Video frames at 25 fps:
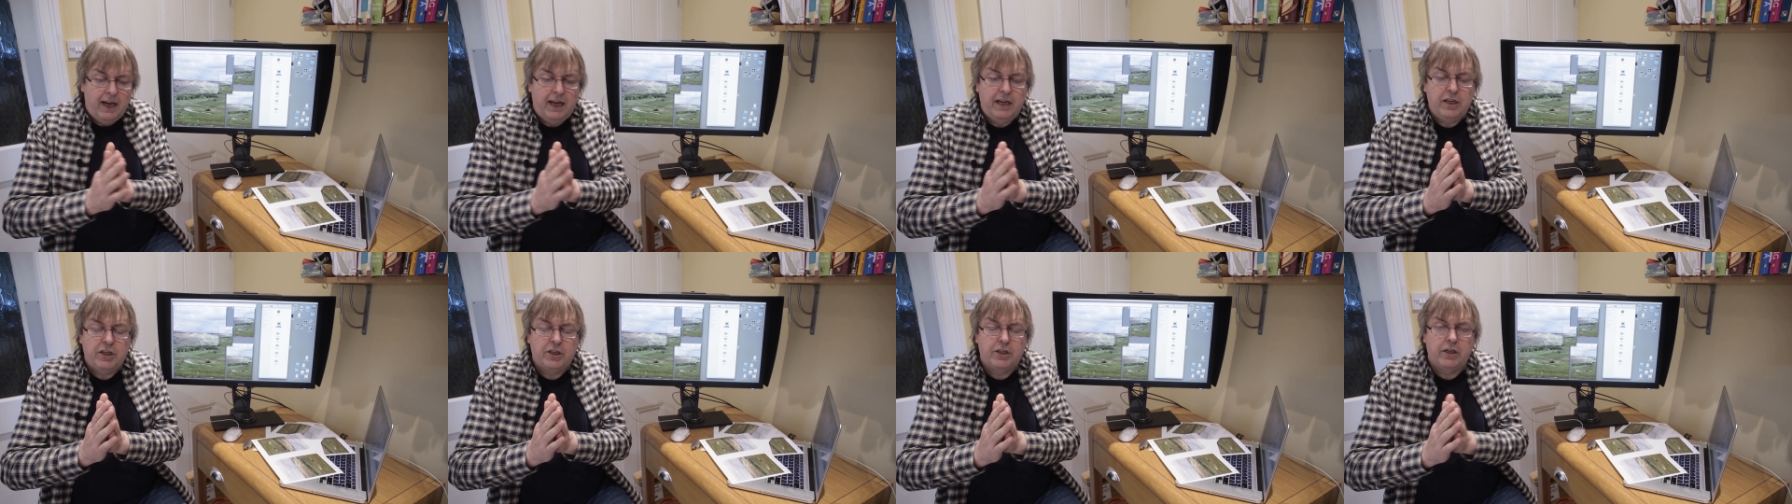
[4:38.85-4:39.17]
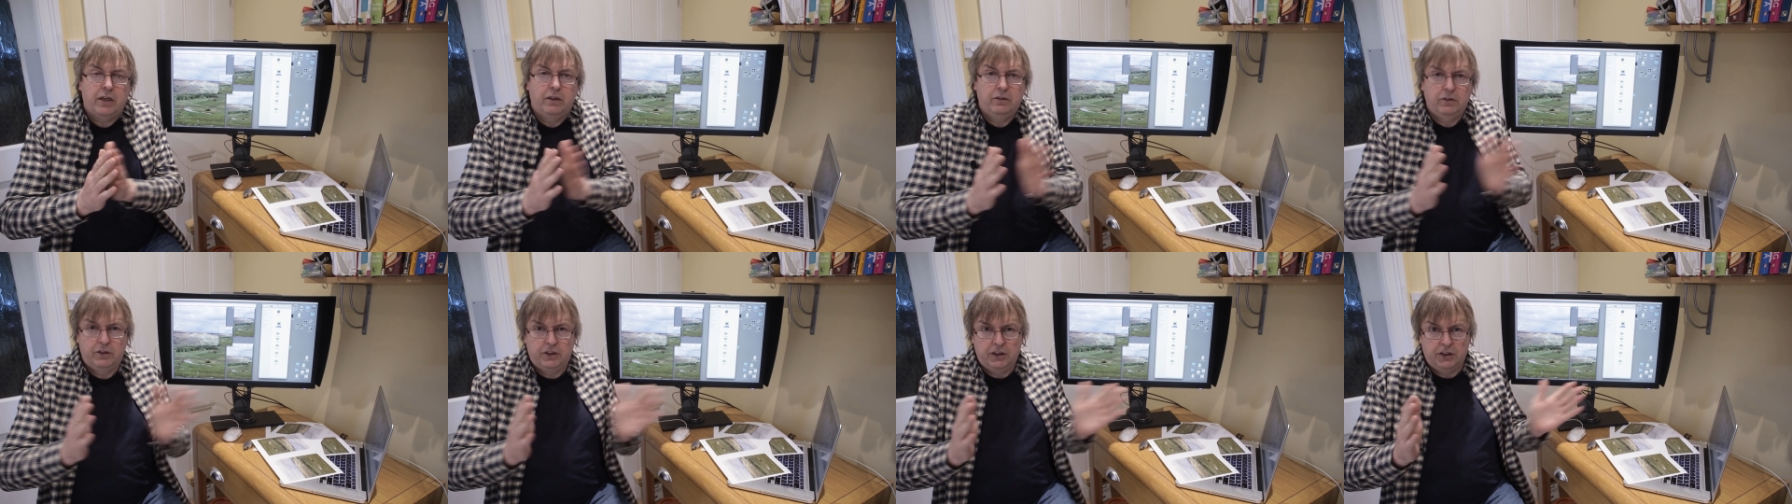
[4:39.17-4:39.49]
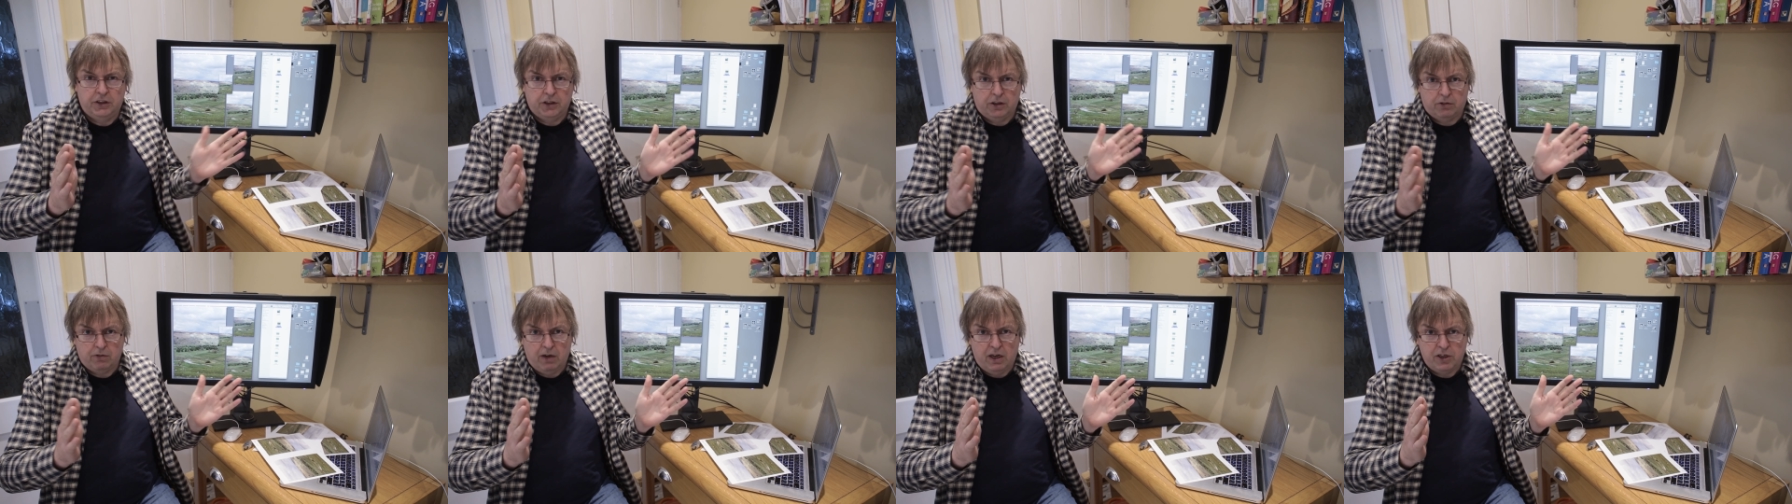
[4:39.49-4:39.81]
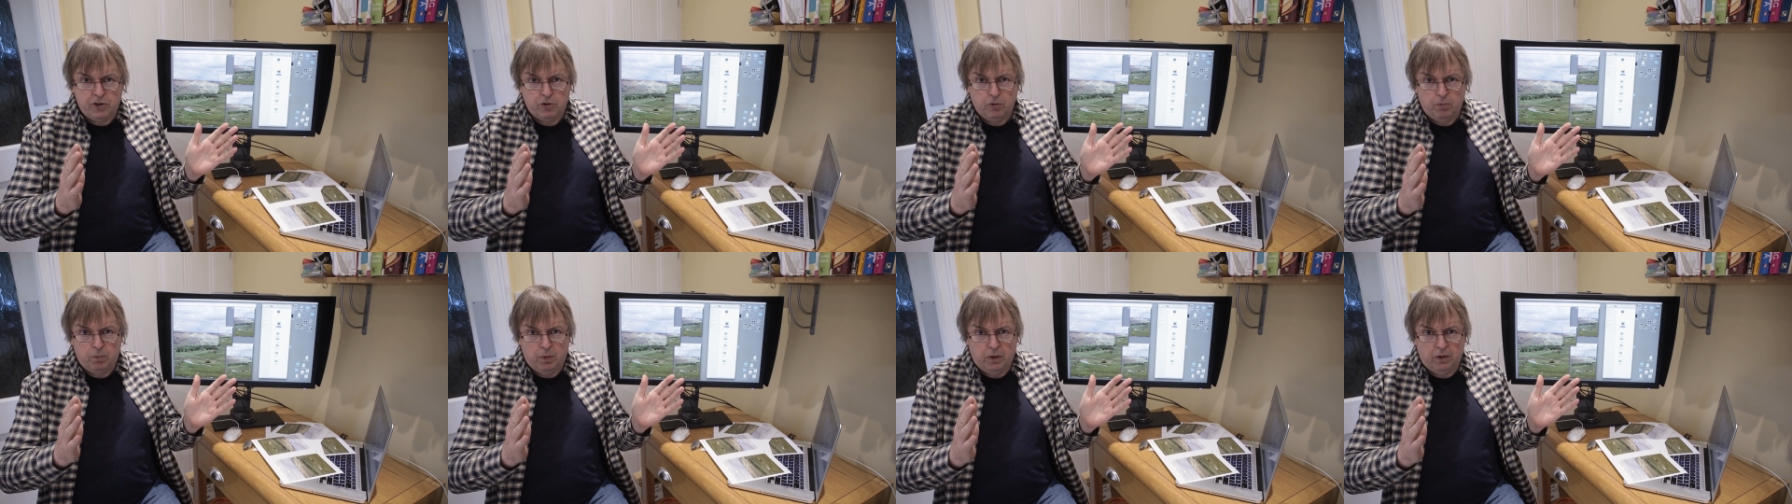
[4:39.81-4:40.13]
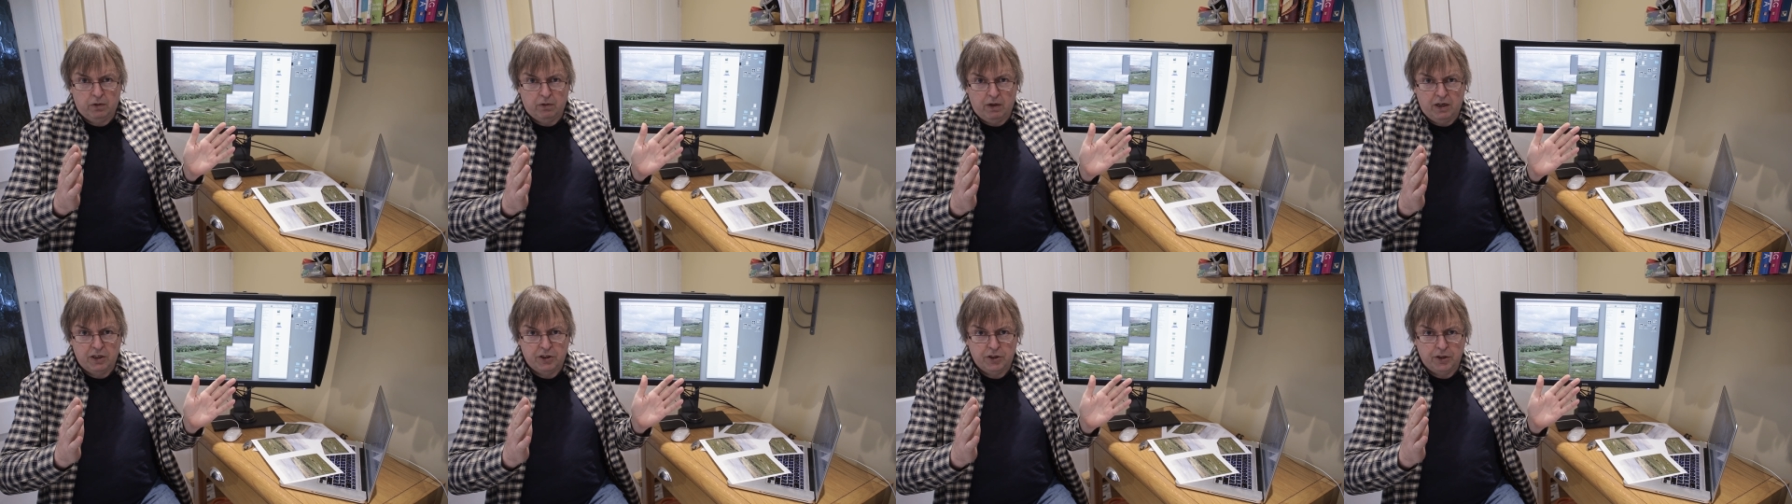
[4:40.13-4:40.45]
It shows there's a gradual
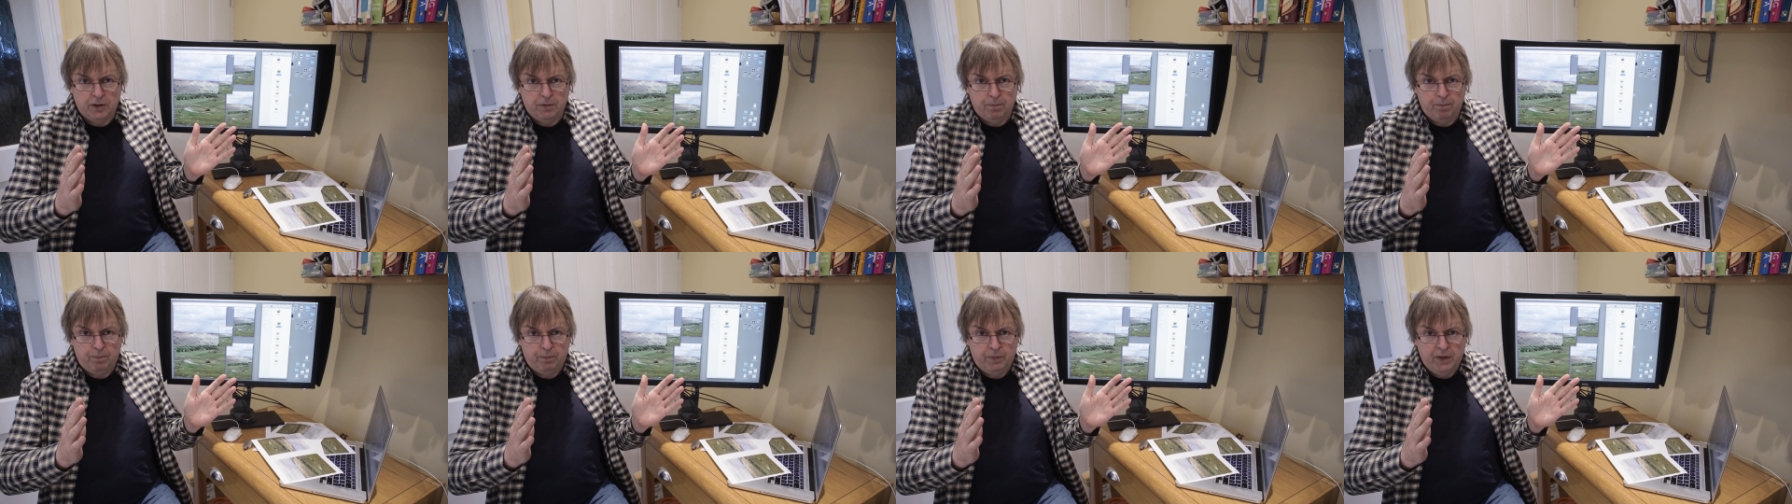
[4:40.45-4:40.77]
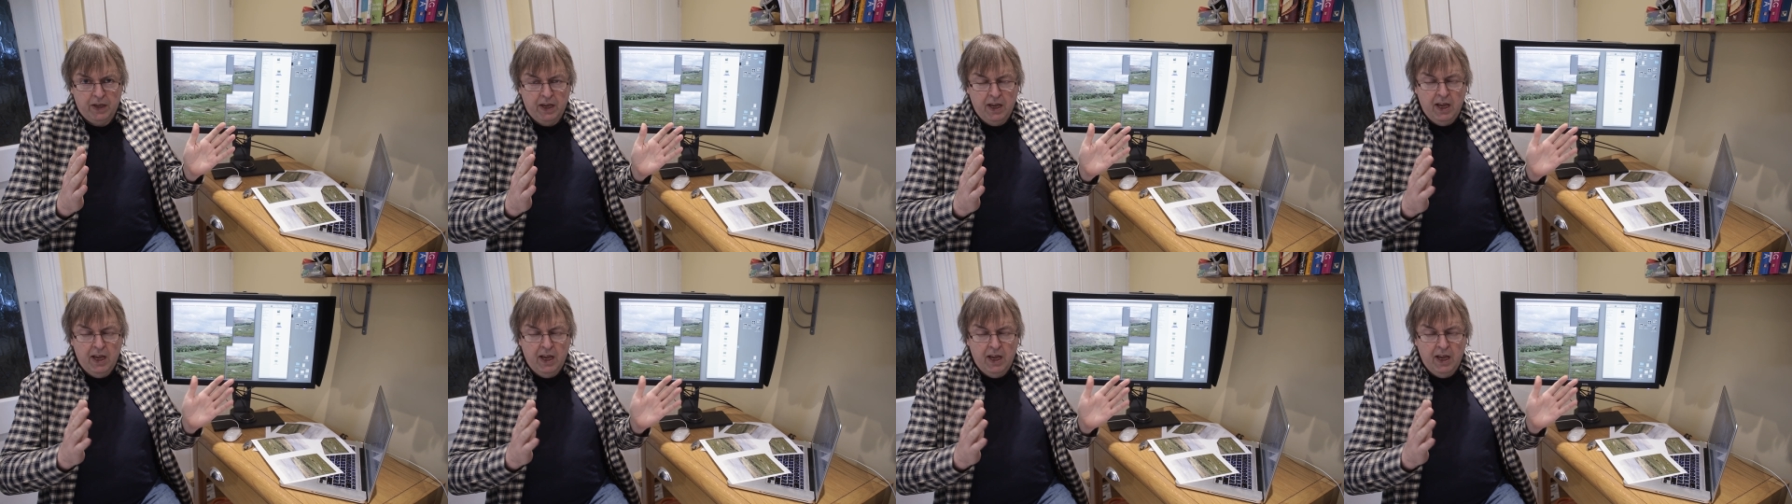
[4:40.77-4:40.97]
progression.